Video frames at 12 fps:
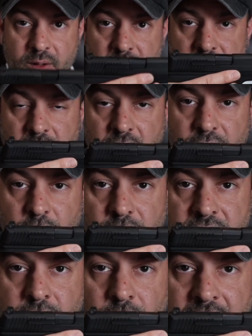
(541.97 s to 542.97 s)
of a
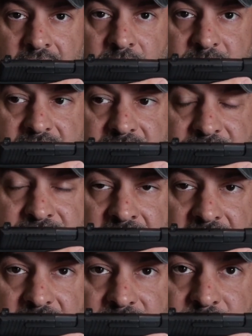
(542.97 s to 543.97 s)
real round being
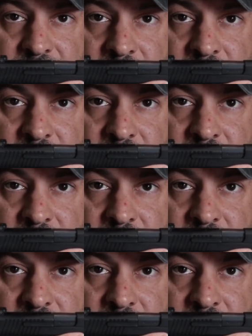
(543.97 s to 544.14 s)
fired from a